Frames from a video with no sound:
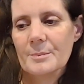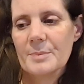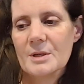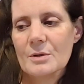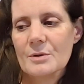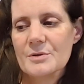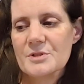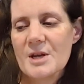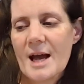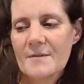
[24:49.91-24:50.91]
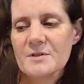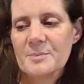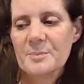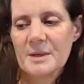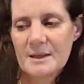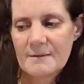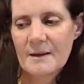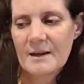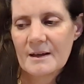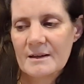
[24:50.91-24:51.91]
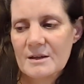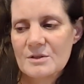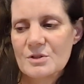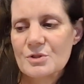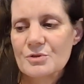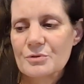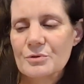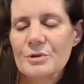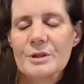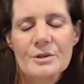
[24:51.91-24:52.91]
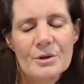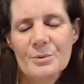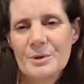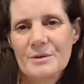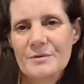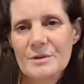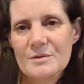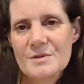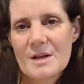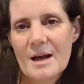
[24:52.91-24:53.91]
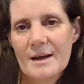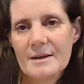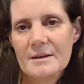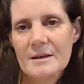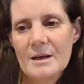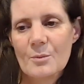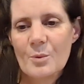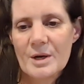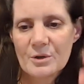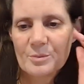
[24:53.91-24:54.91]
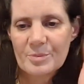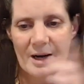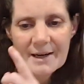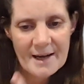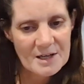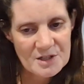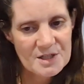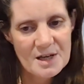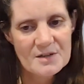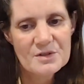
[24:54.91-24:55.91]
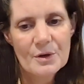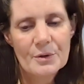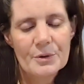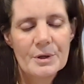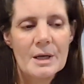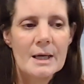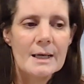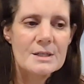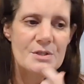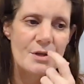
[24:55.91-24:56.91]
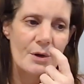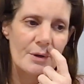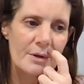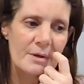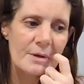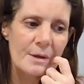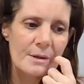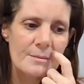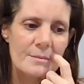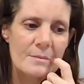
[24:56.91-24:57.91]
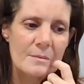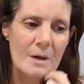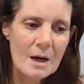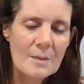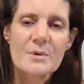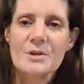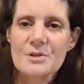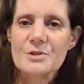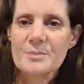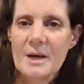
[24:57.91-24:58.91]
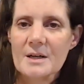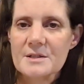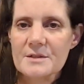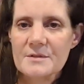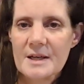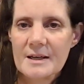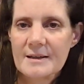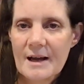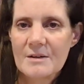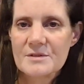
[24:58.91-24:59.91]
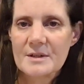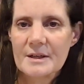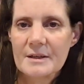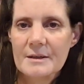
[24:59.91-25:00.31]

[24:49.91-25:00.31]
Because you have to be there to truly know what it feels like and where your brain actually does go. So I'm going to do palliative care counselling.